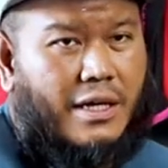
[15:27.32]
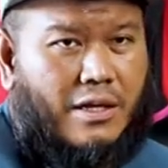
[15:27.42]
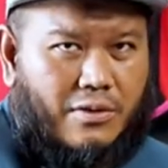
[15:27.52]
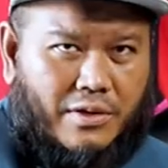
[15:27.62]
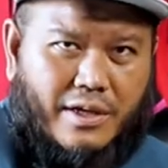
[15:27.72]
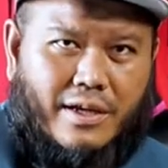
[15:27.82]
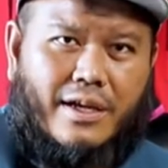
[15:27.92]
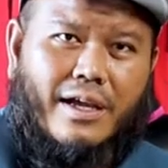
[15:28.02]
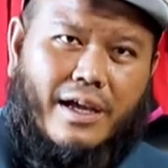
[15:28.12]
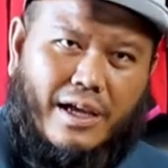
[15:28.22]
look
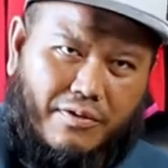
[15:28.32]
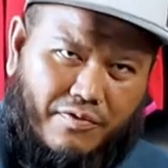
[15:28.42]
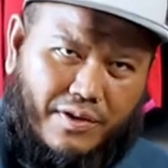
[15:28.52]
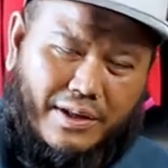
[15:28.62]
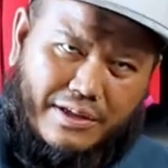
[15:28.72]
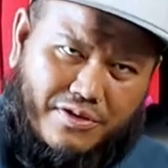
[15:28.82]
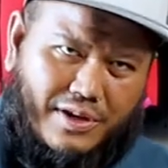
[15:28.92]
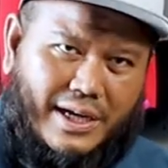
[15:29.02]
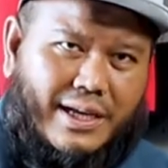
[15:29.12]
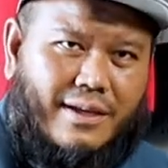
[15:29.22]
and feel and
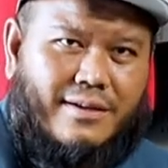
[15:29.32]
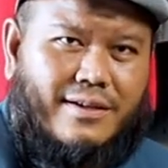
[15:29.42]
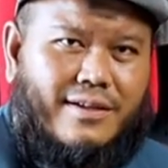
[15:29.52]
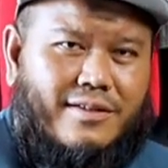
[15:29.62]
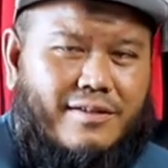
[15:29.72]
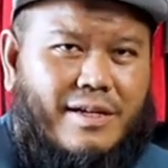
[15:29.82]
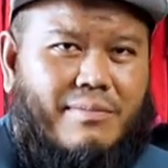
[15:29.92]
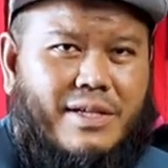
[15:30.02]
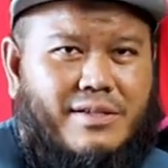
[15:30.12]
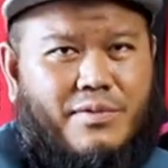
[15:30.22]
try the
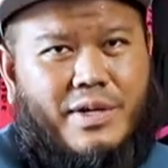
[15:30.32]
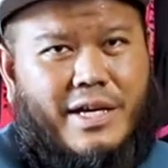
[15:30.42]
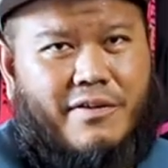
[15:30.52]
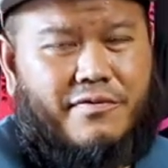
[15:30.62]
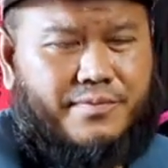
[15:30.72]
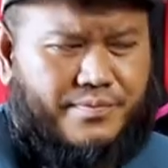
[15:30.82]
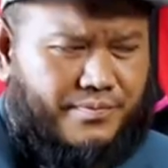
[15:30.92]
dumbbells that we have.